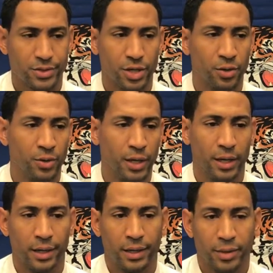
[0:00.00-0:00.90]
So
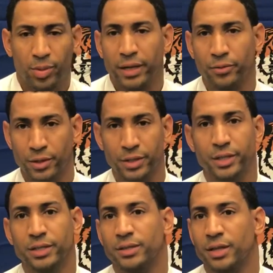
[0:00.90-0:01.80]
he played really
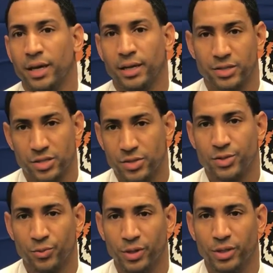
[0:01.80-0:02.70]
good today because this is
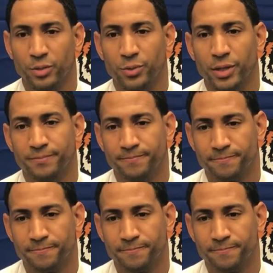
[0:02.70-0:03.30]
a really good win.